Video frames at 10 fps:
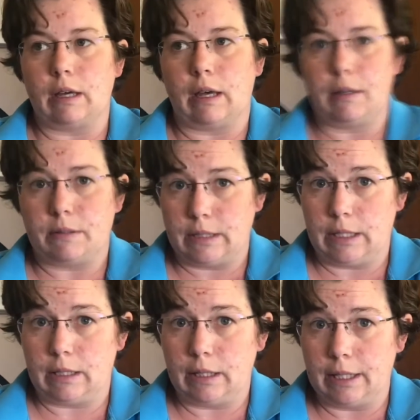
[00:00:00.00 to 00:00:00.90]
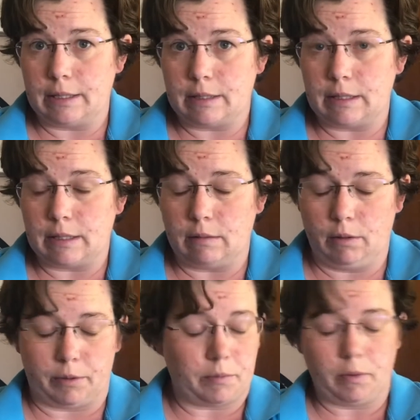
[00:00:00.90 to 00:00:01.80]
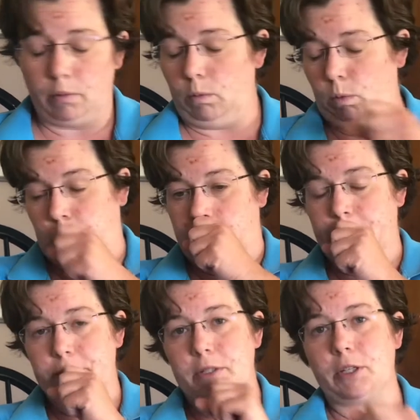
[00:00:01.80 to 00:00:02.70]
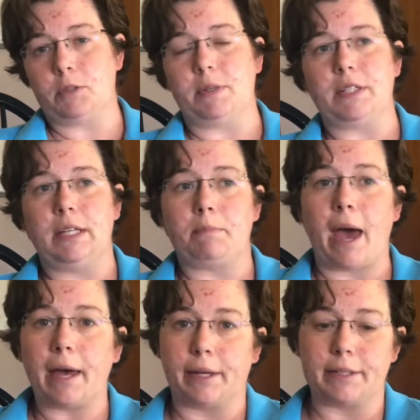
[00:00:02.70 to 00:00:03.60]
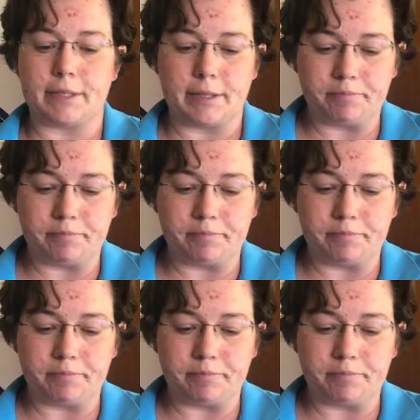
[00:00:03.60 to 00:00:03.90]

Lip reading: seedlings, or excuse me, seed packets.